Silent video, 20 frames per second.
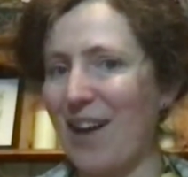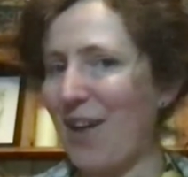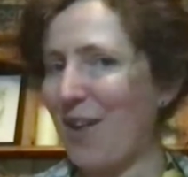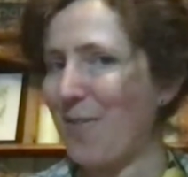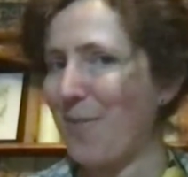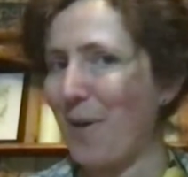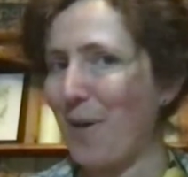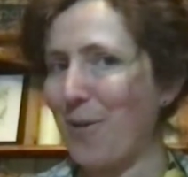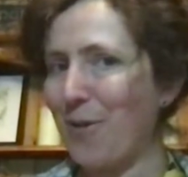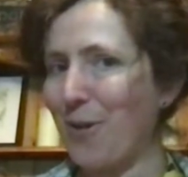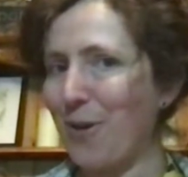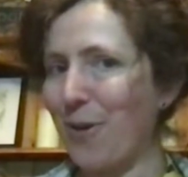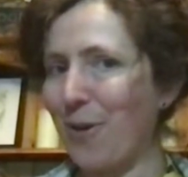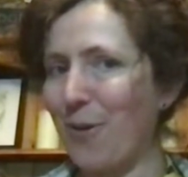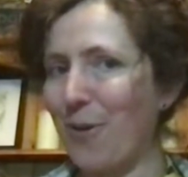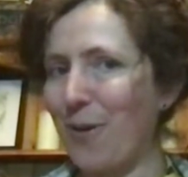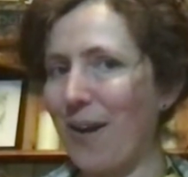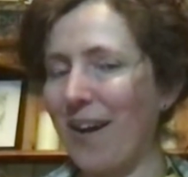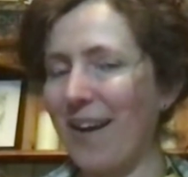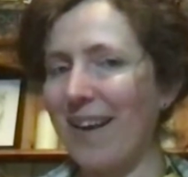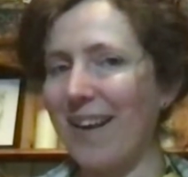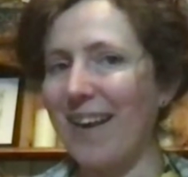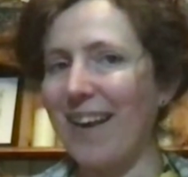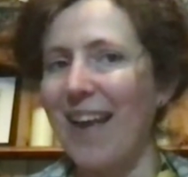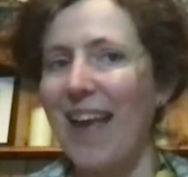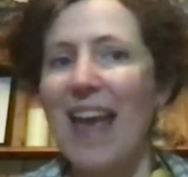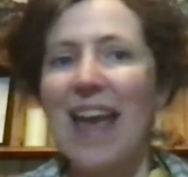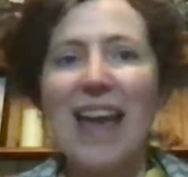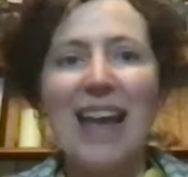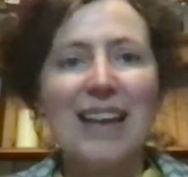They've gone quiet.
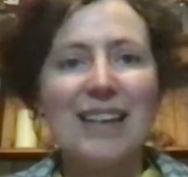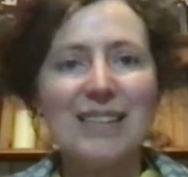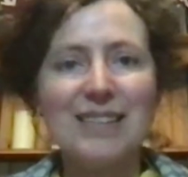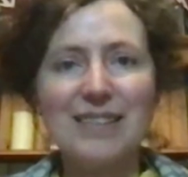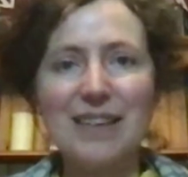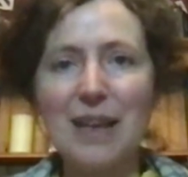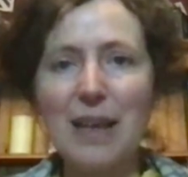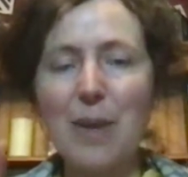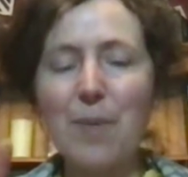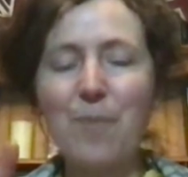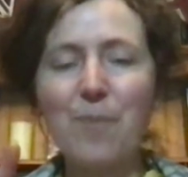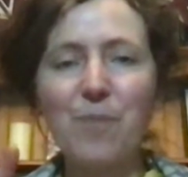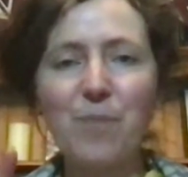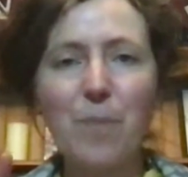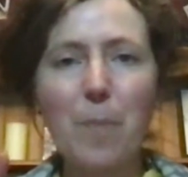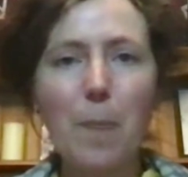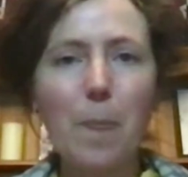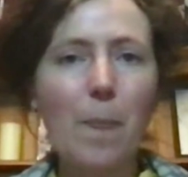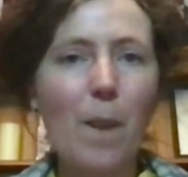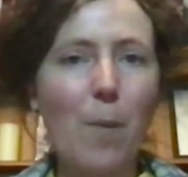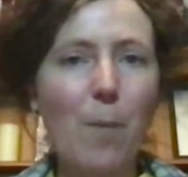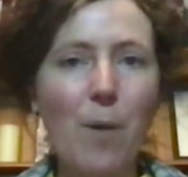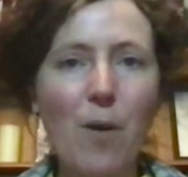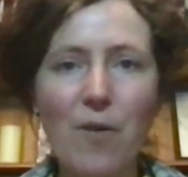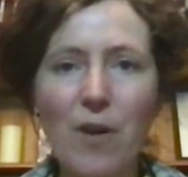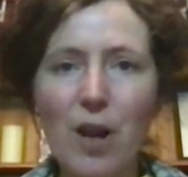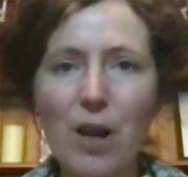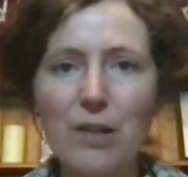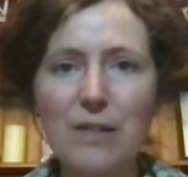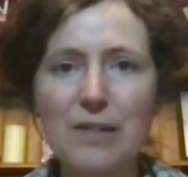See,
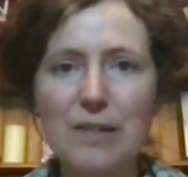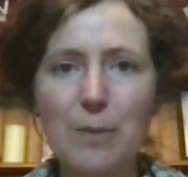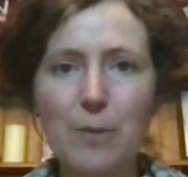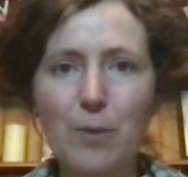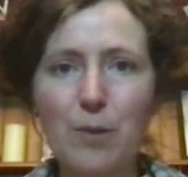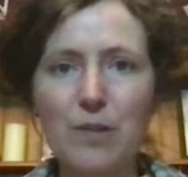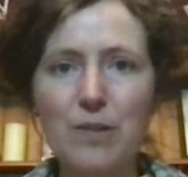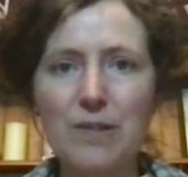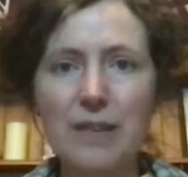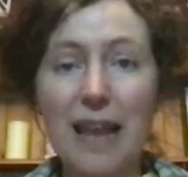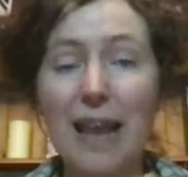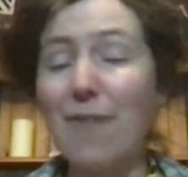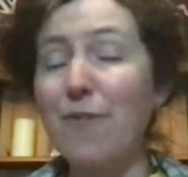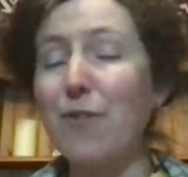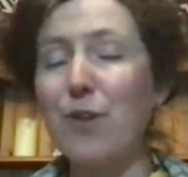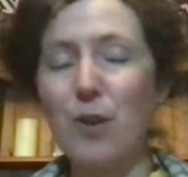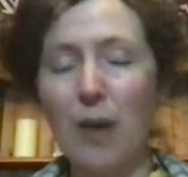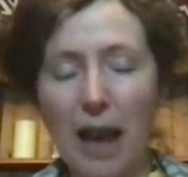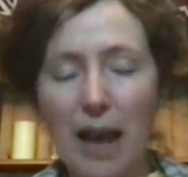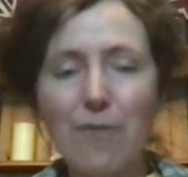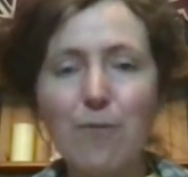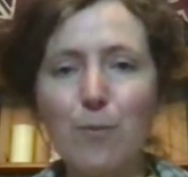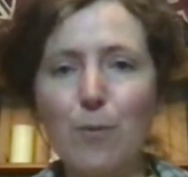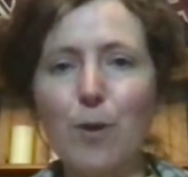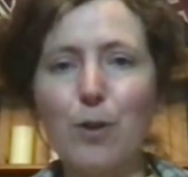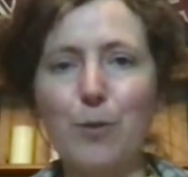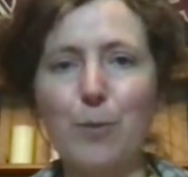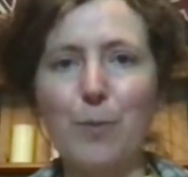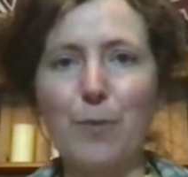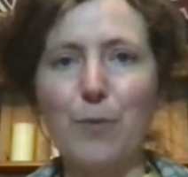Moriarty was, if you haven't
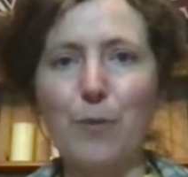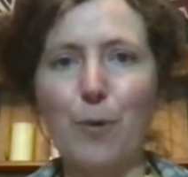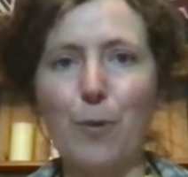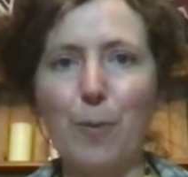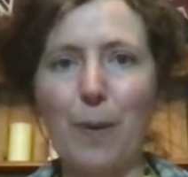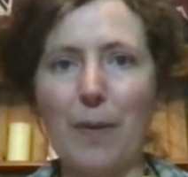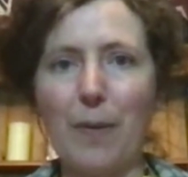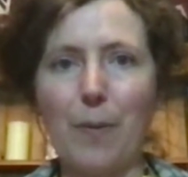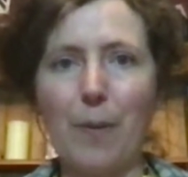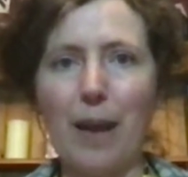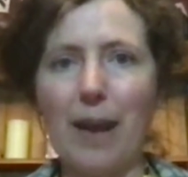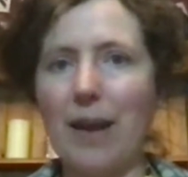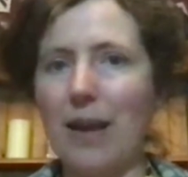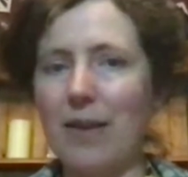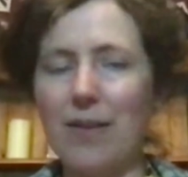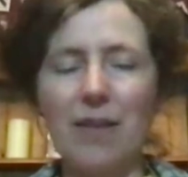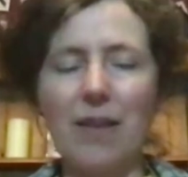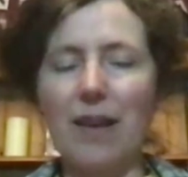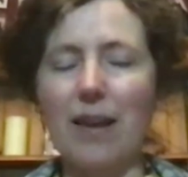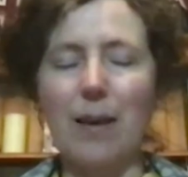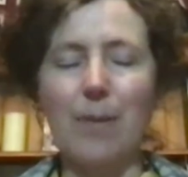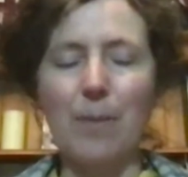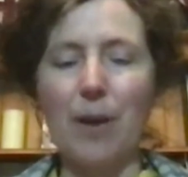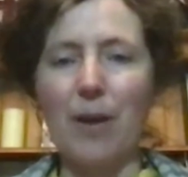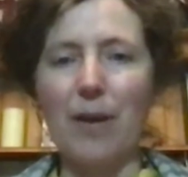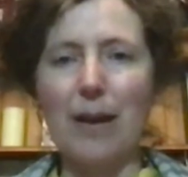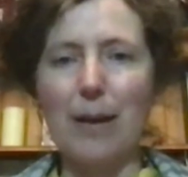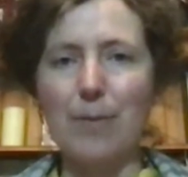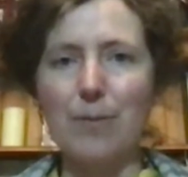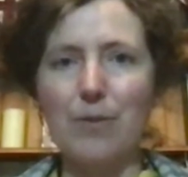watched before, by the way, and think I'm
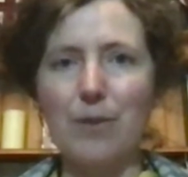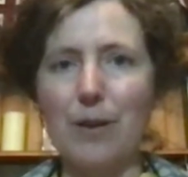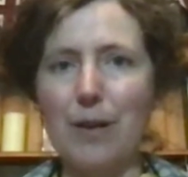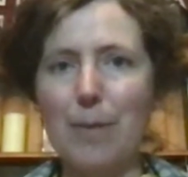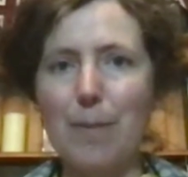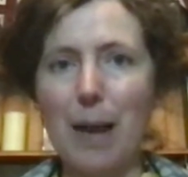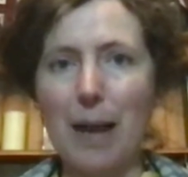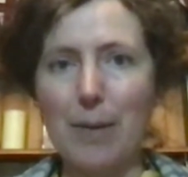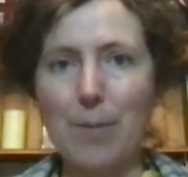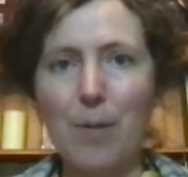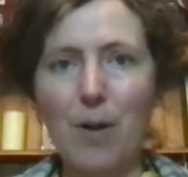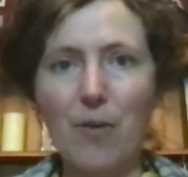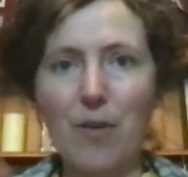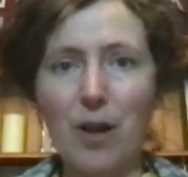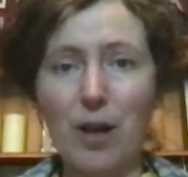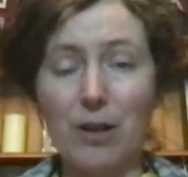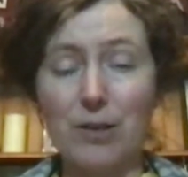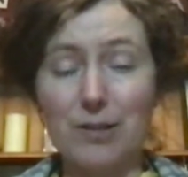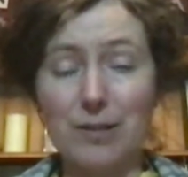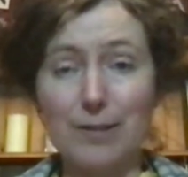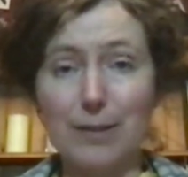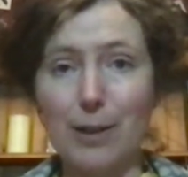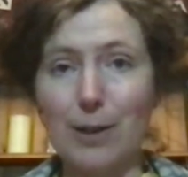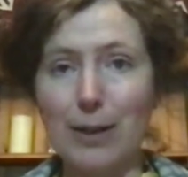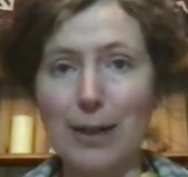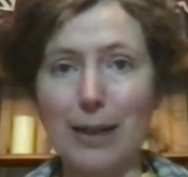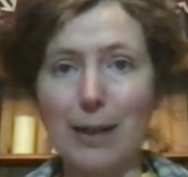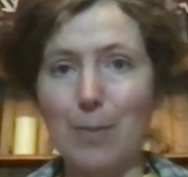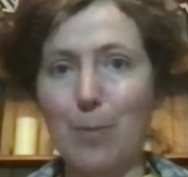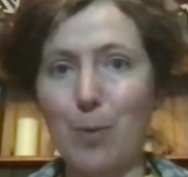going absolutely mad, Moriarty's our
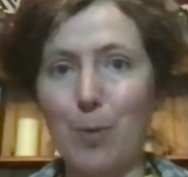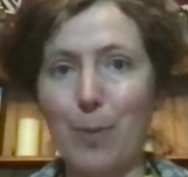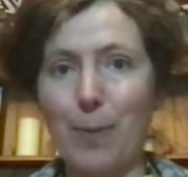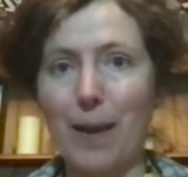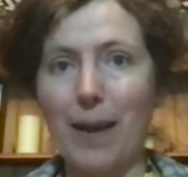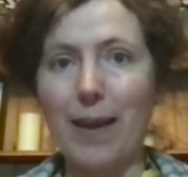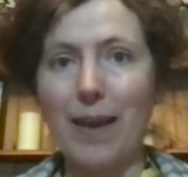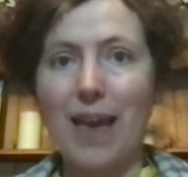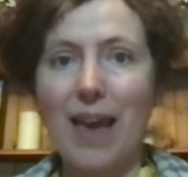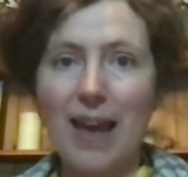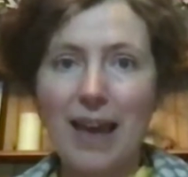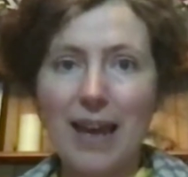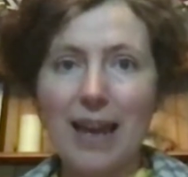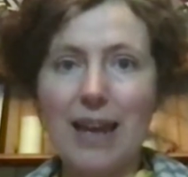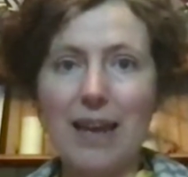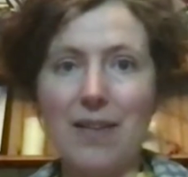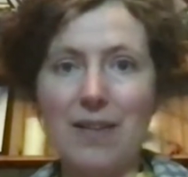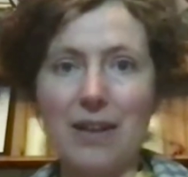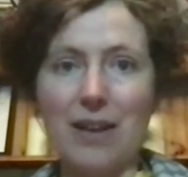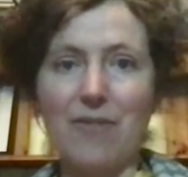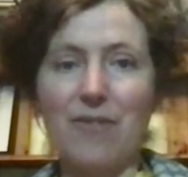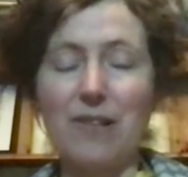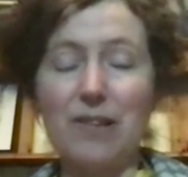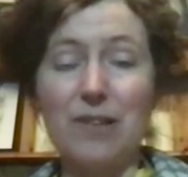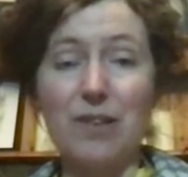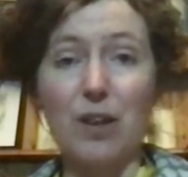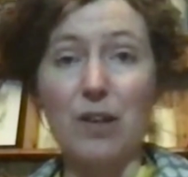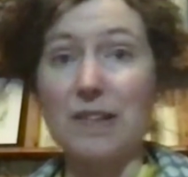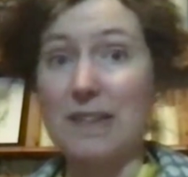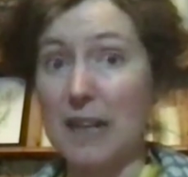little puppy. Heathcliff
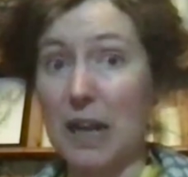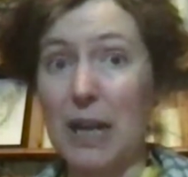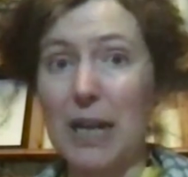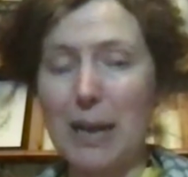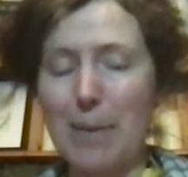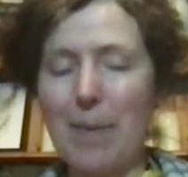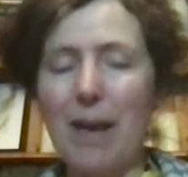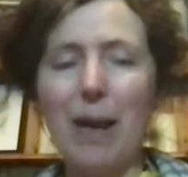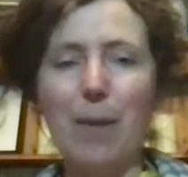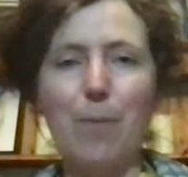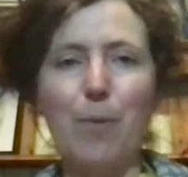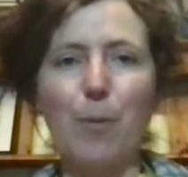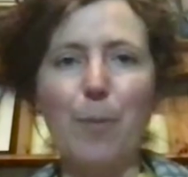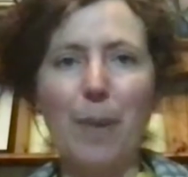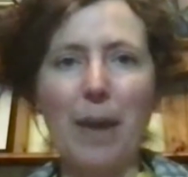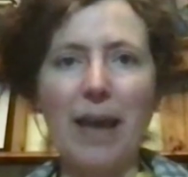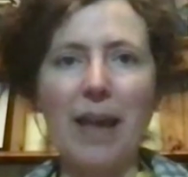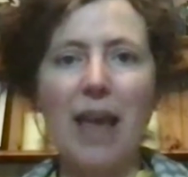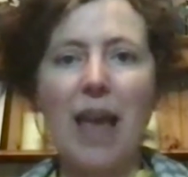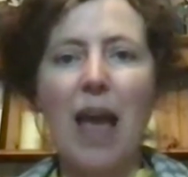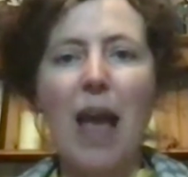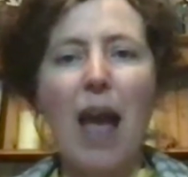is our slightly bigger puppy.